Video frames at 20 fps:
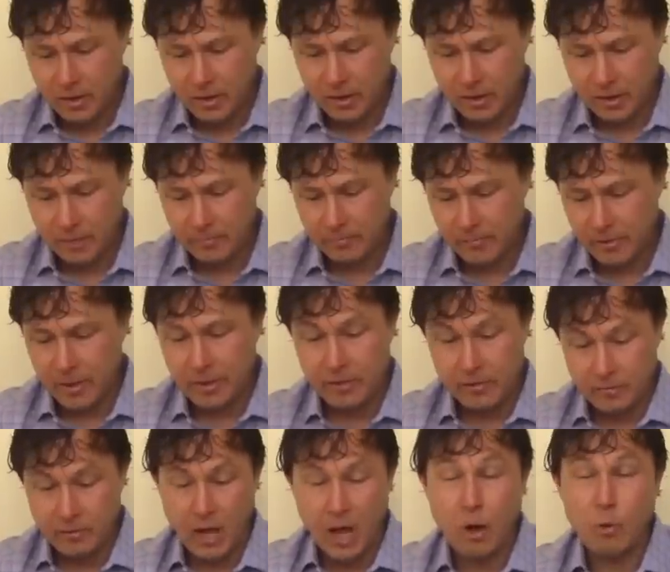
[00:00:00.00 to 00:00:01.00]
Um, and
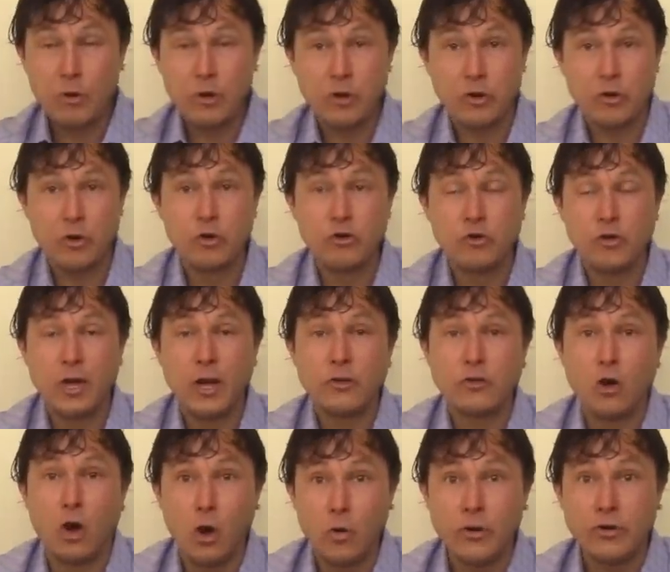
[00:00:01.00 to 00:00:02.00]
I would encourage you
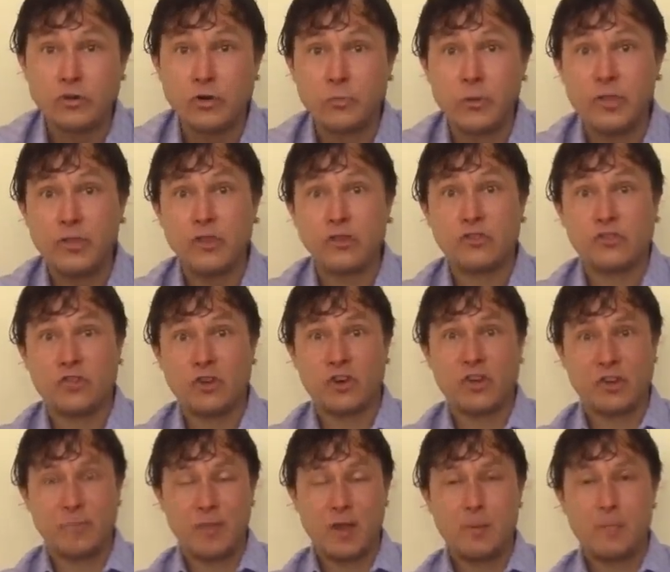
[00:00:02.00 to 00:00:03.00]
guys always to read the
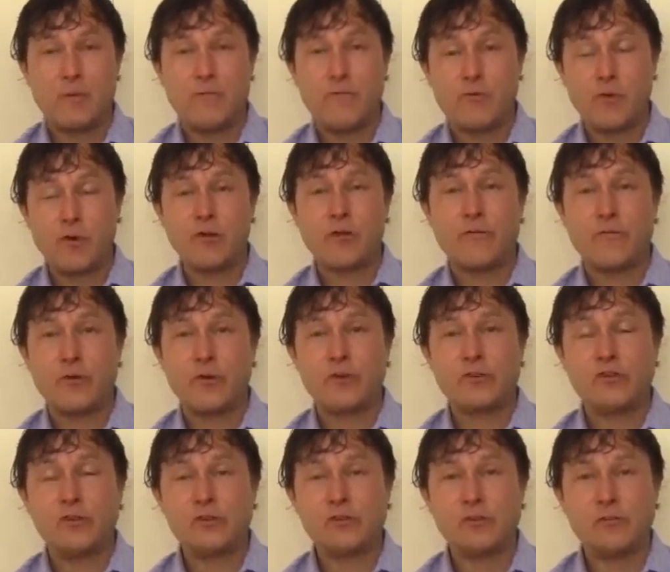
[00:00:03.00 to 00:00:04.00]
instruction manual before your
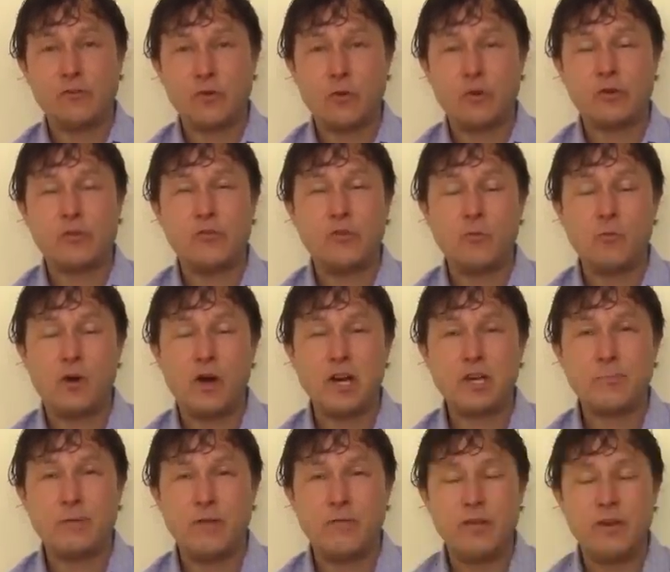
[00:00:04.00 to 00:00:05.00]
first use. Of course, if you
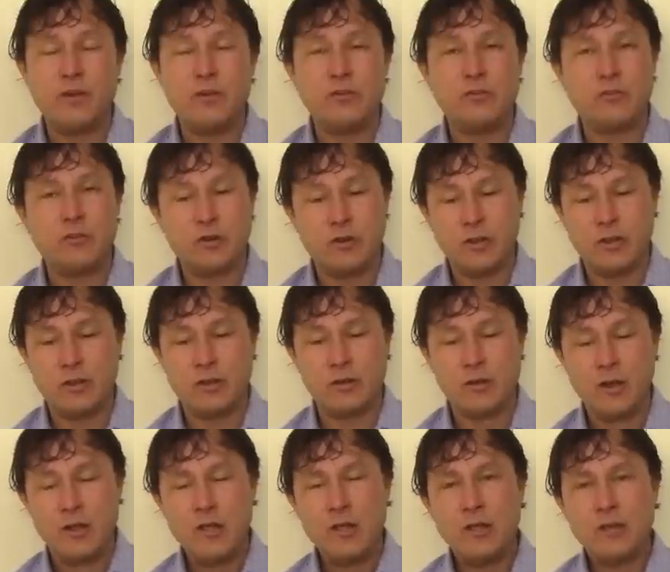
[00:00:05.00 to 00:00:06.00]
watch my videos, you're going to get,
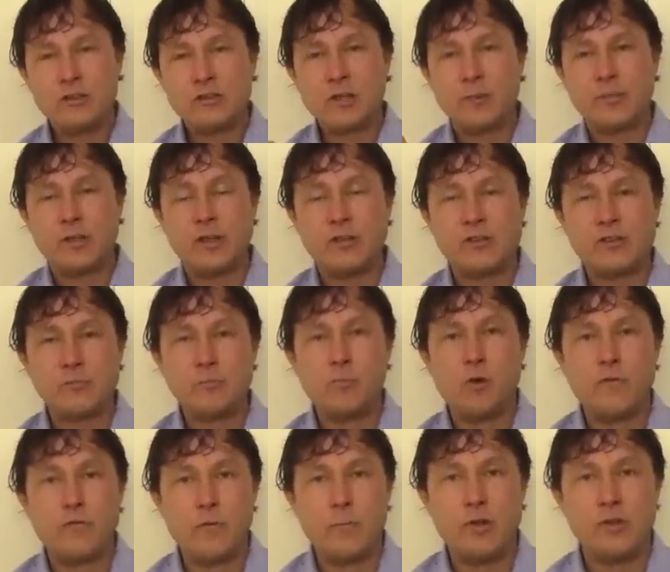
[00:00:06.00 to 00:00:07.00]
in some cases,
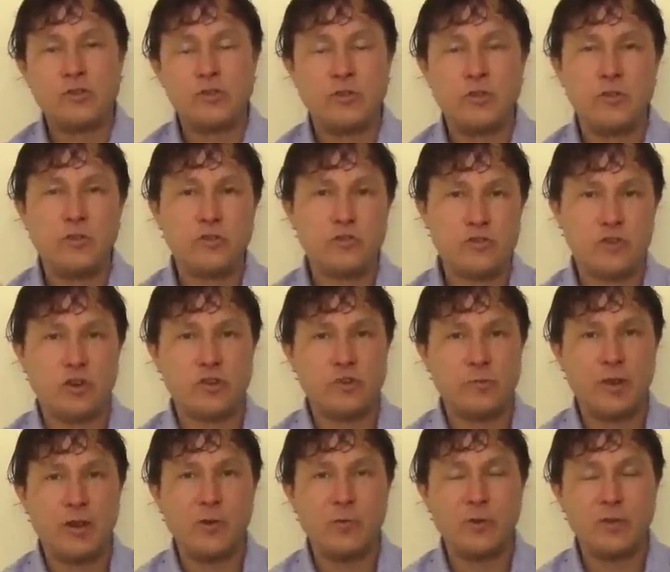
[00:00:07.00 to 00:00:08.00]
more information than the
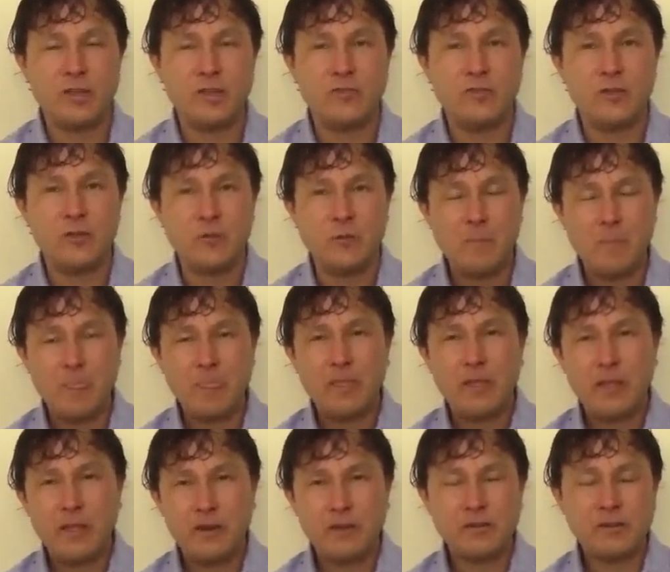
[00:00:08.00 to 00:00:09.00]
instruction manual will give you.
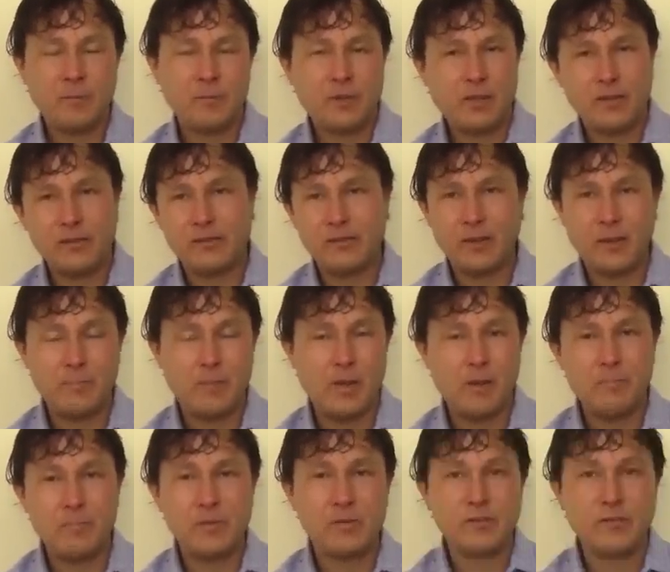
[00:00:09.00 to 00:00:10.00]
And in some cases, I
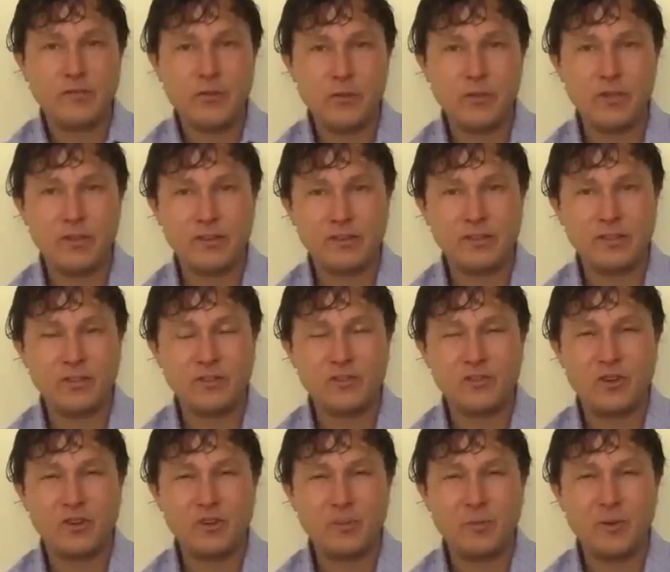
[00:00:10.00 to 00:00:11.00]
might miss a few things that the
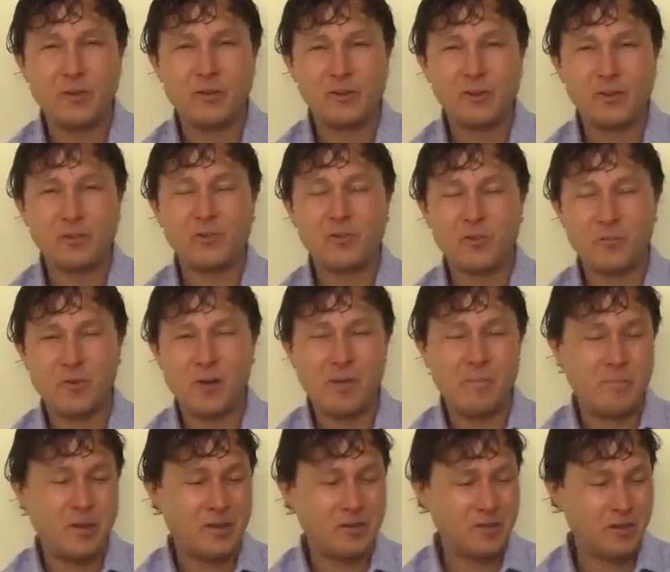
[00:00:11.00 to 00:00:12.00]
instruction manual says, so it's
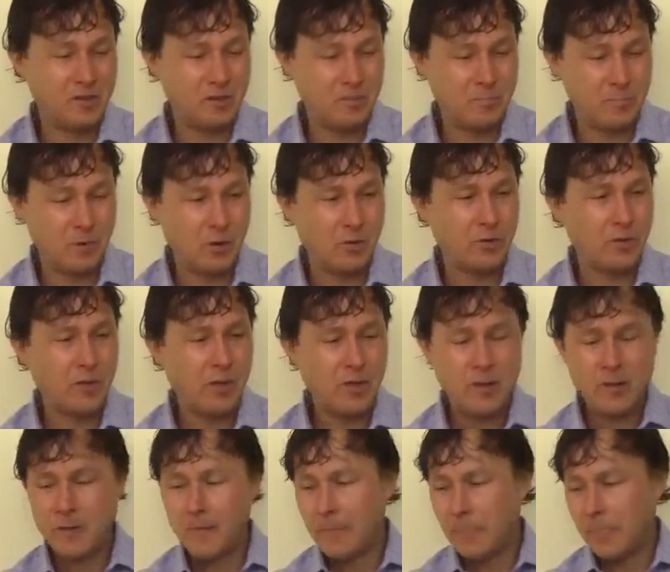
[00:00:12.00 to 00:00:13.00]
probably best to do both.
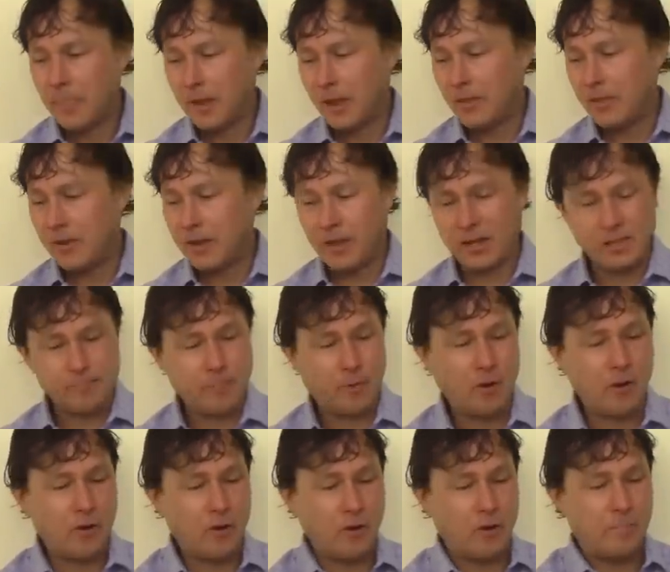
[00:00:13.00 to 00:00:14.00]
And the next
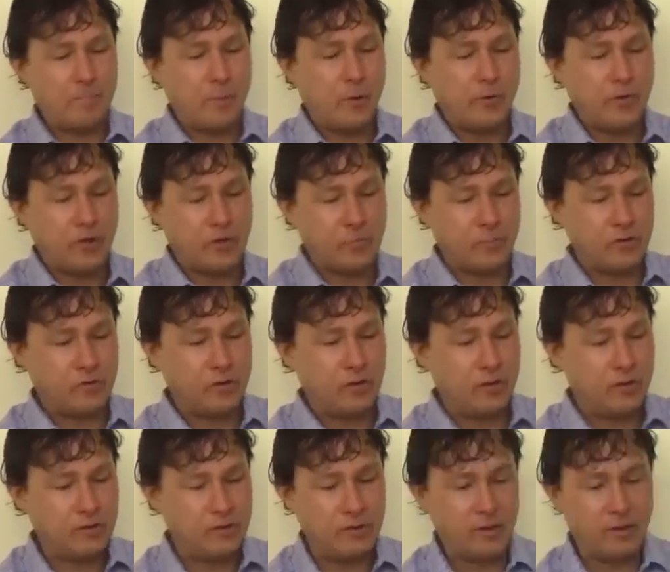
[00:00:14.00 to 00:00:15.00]
part on both these
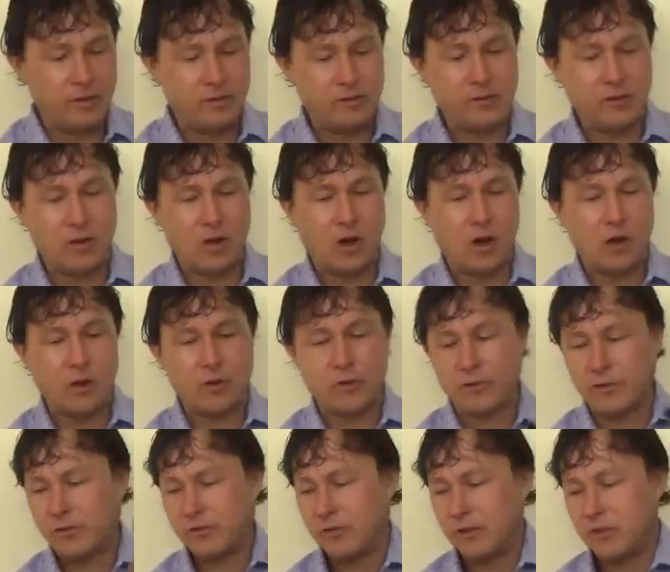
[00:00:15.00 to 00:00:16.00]
machines is the auger.
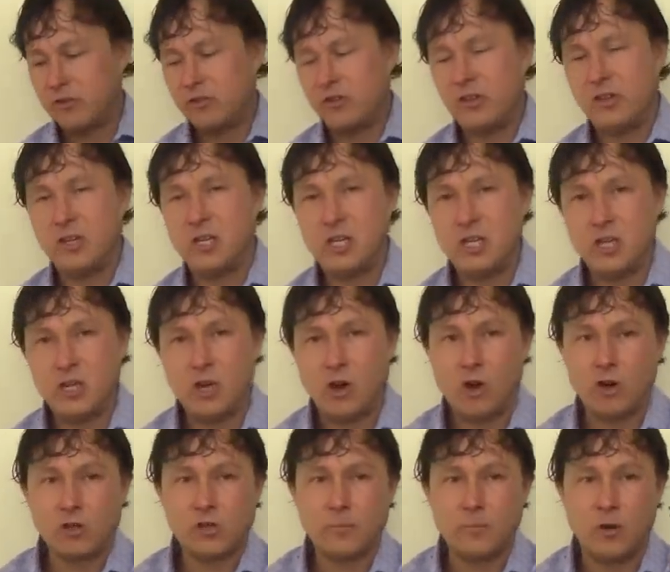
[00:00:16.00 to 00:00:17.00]
This is the G E
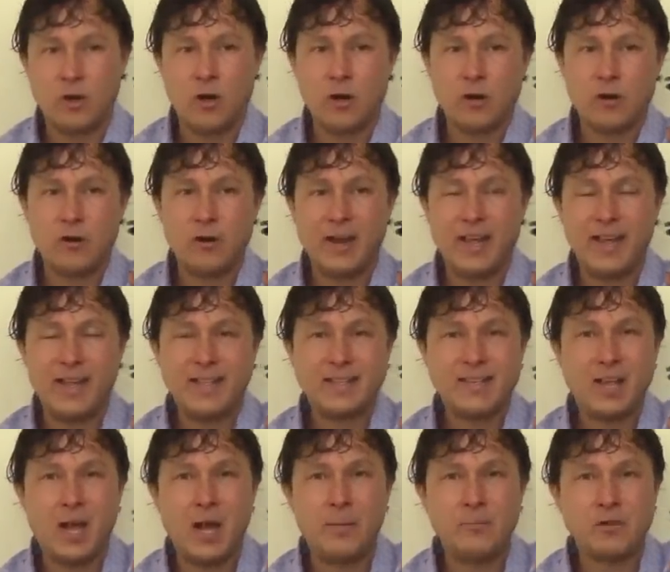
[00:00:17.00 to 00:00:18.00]
Ultra Auger, eight
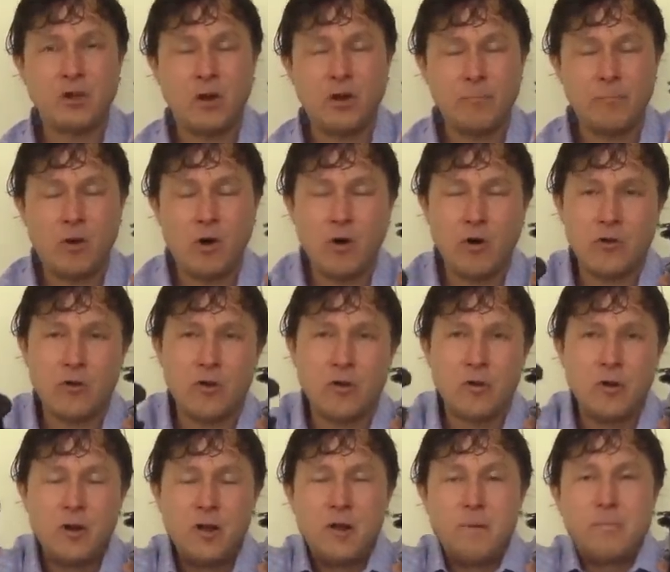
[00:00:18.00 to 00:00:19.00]
times
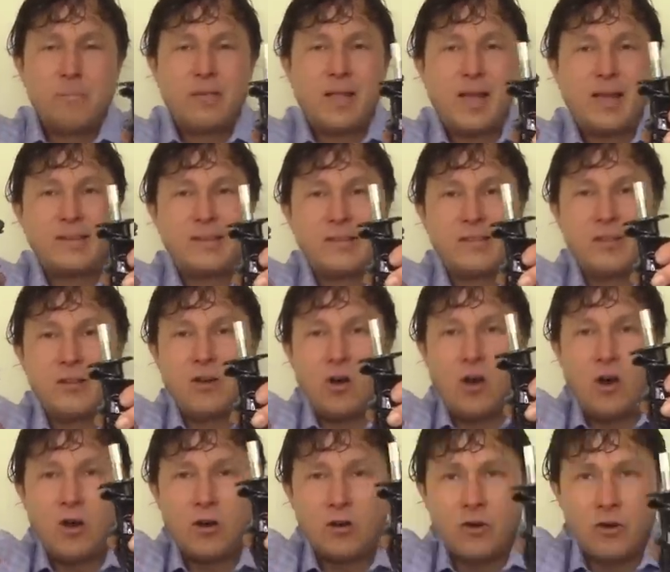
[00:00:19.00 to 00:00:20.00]
harder plastic than
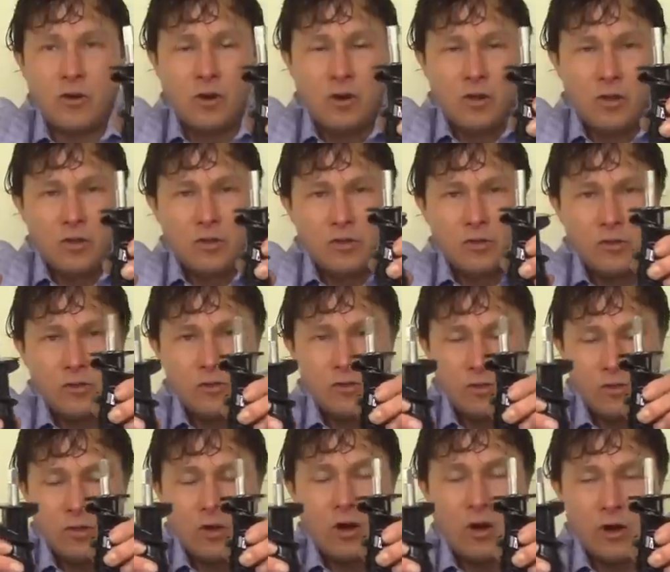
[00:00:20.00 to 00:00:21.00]
auger,
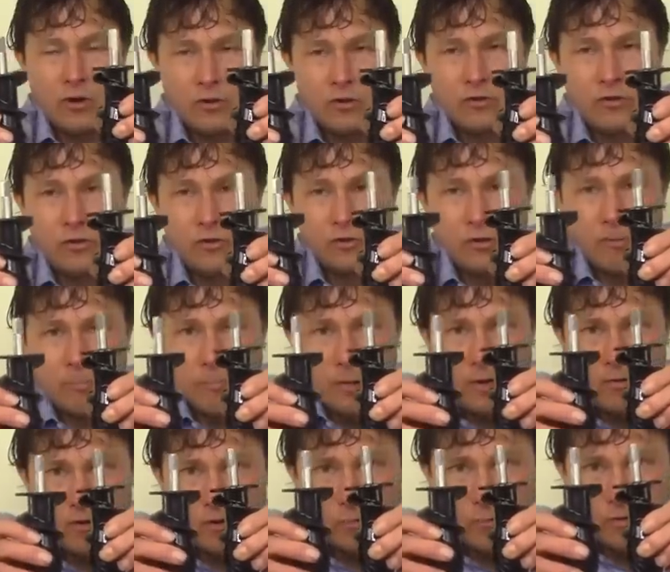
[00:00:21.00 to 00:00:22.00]
the augers used on previous